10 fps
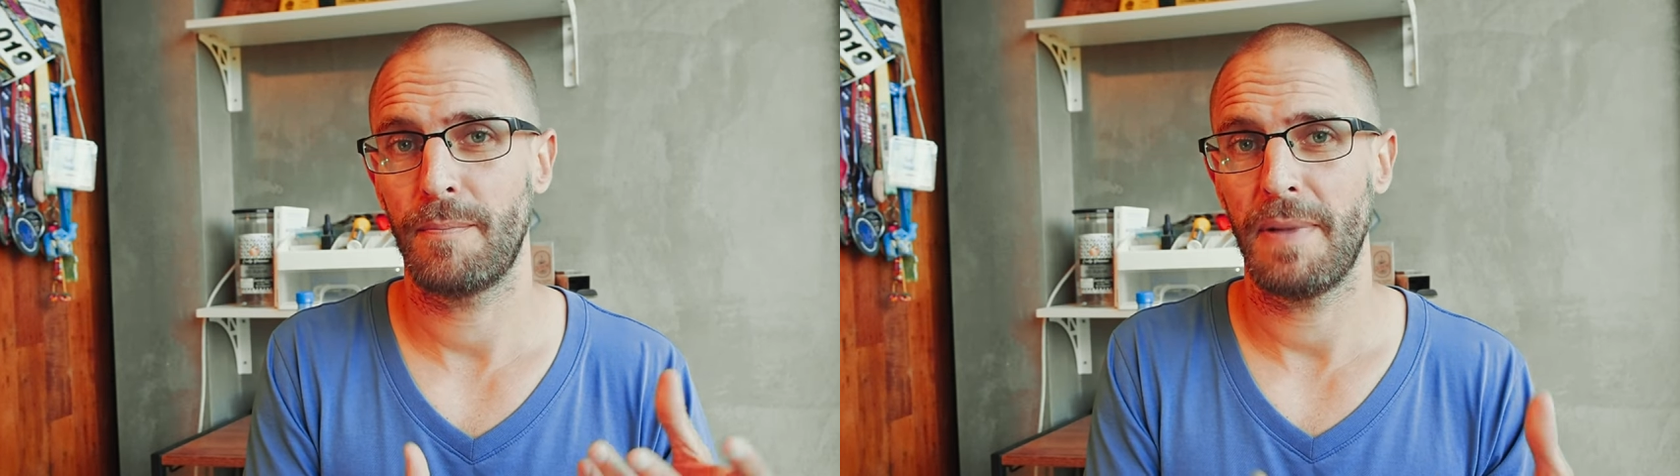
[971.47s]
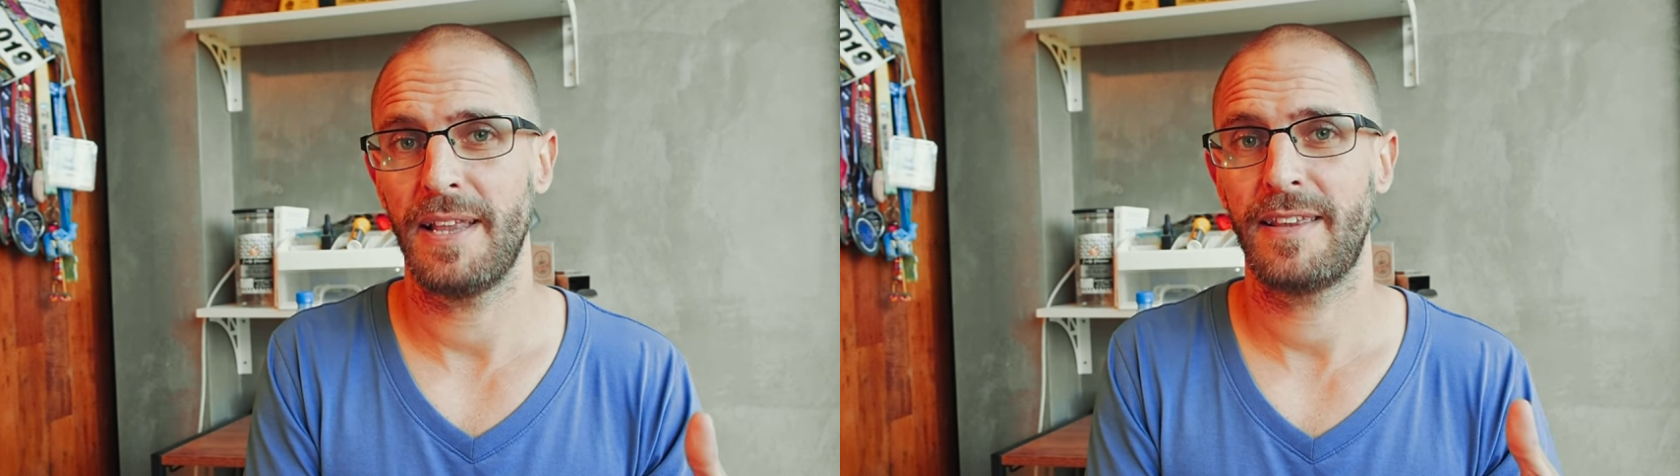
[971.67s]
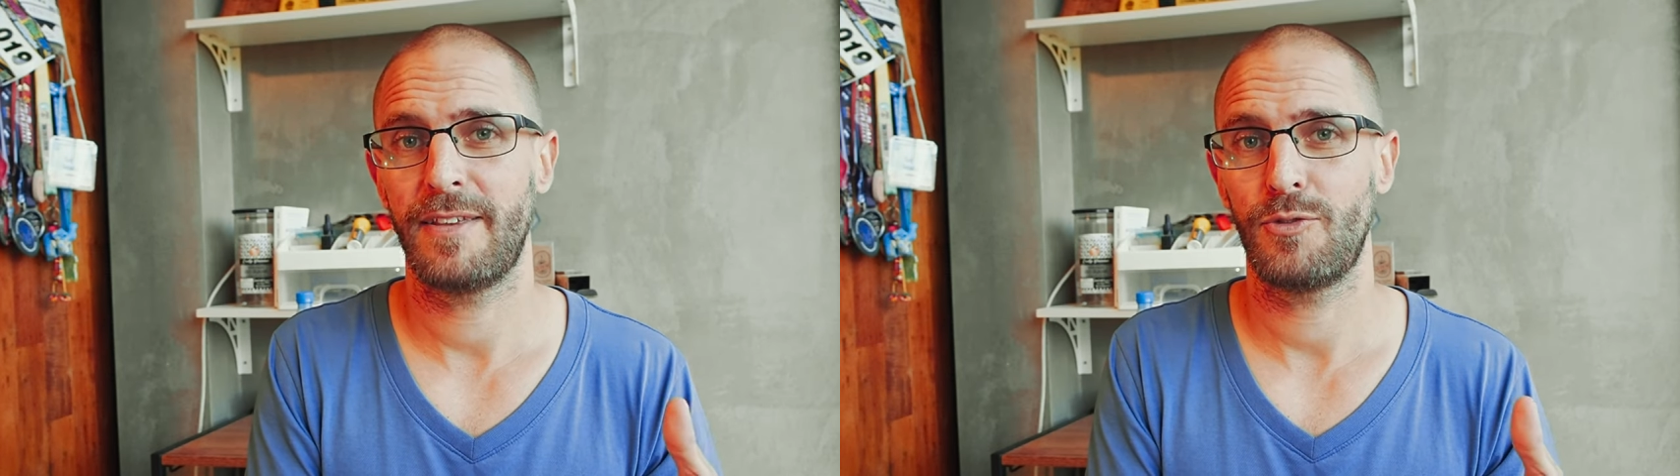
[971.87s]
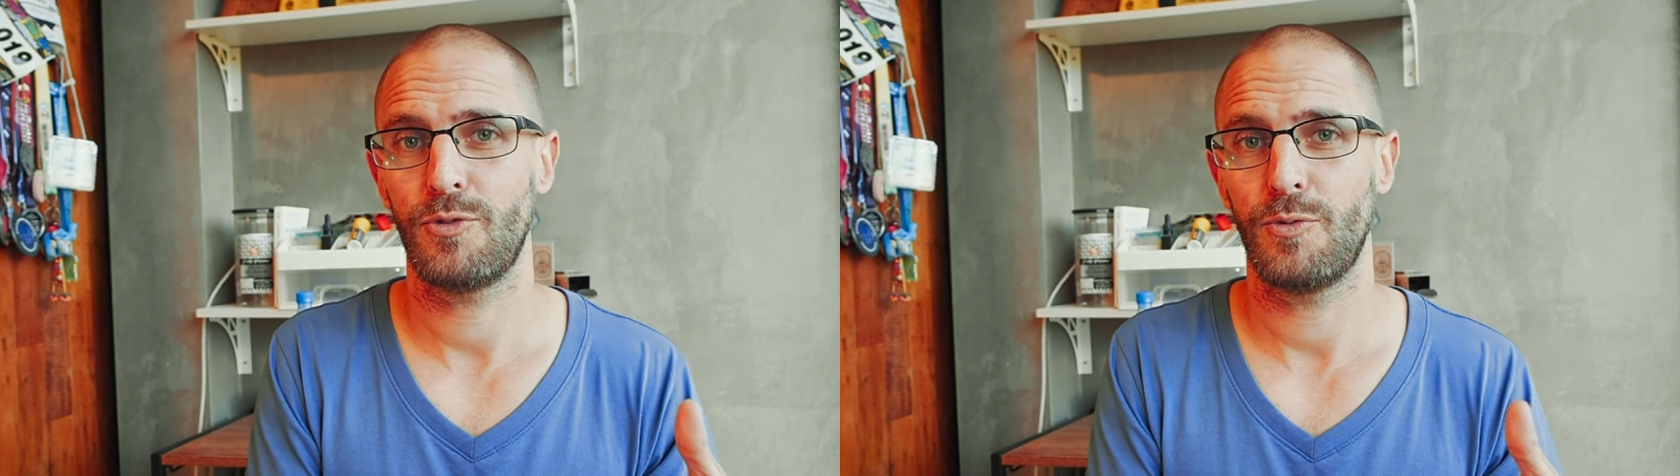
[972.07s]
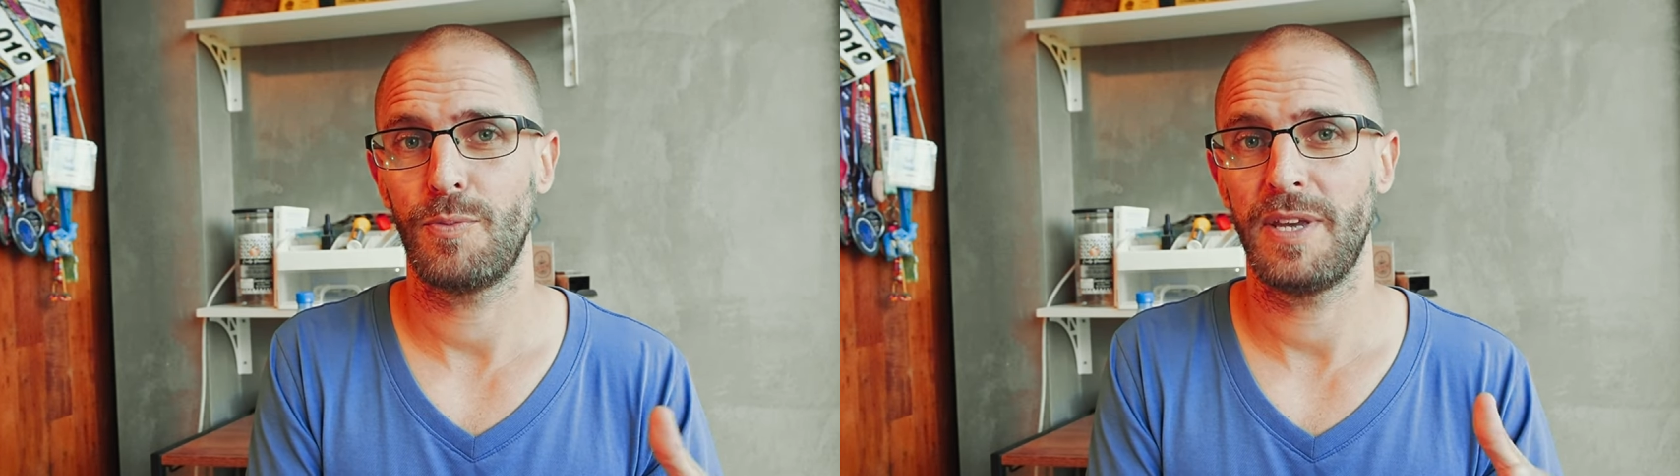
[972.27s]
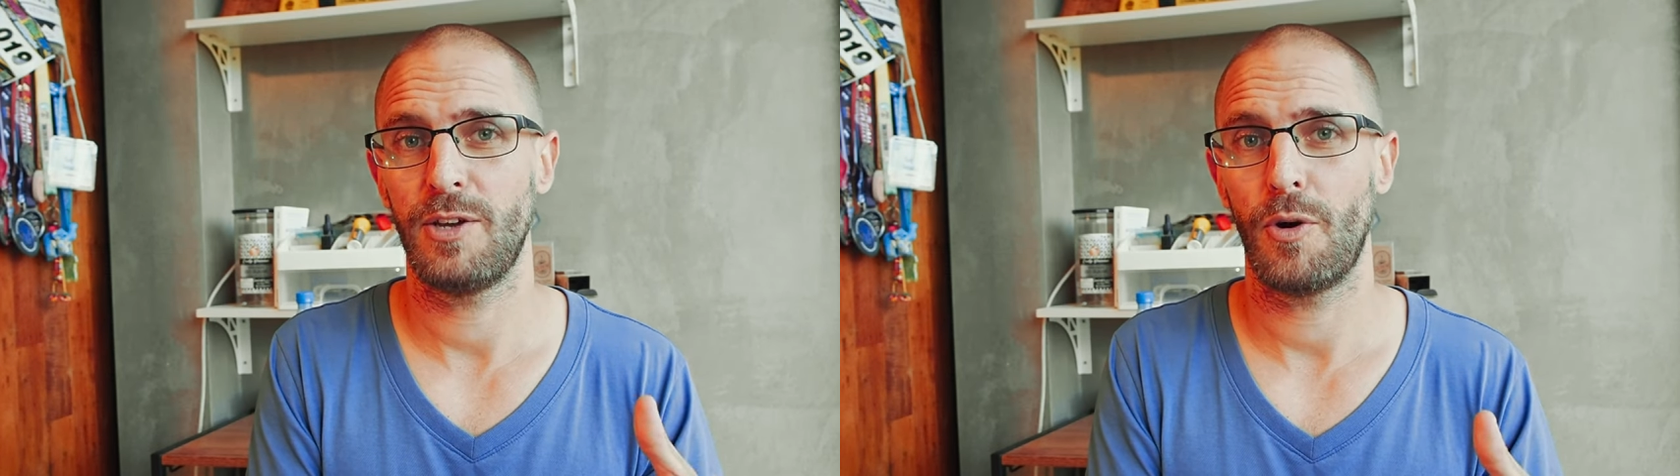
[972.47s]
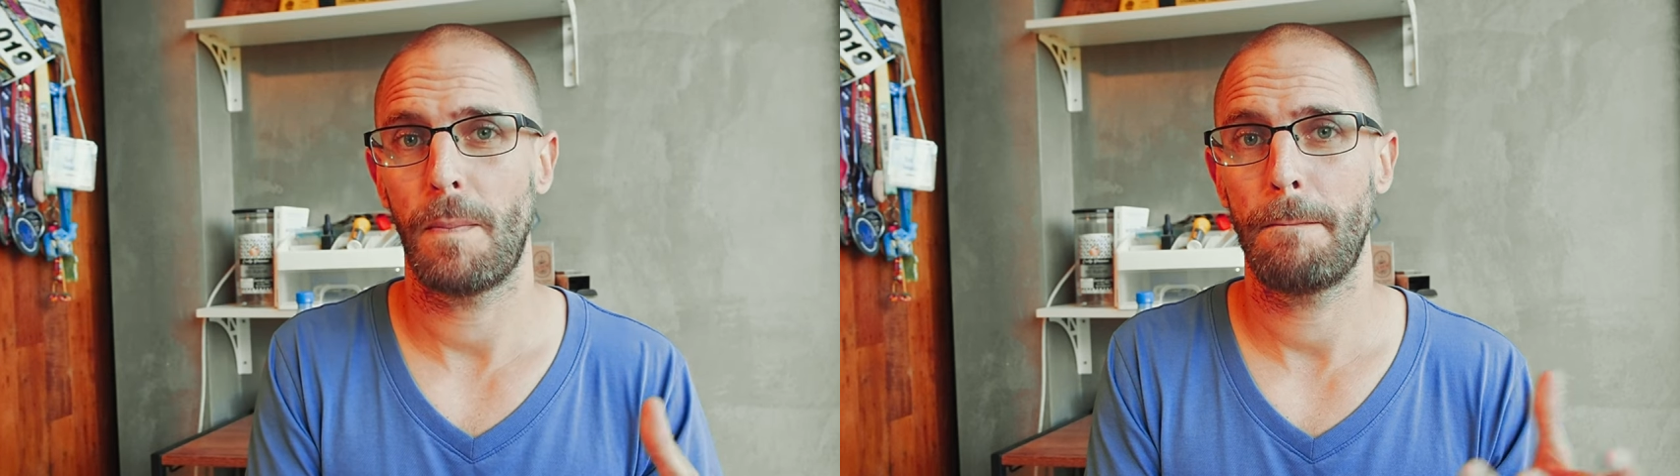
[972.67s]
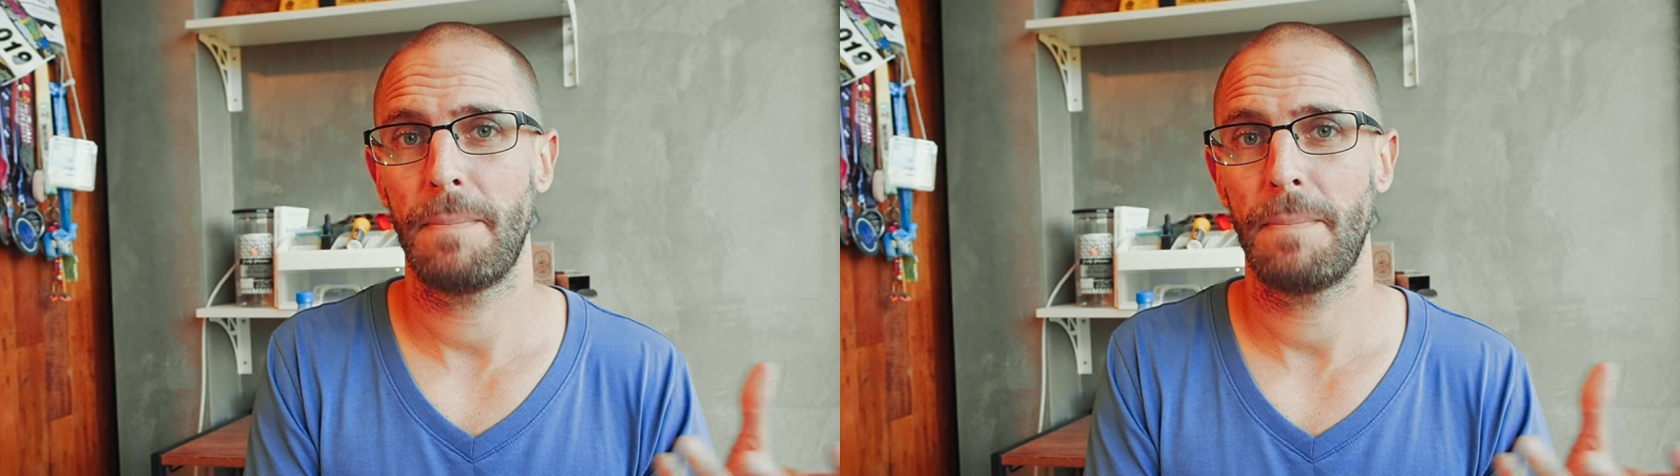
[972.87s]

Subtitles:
meant to be your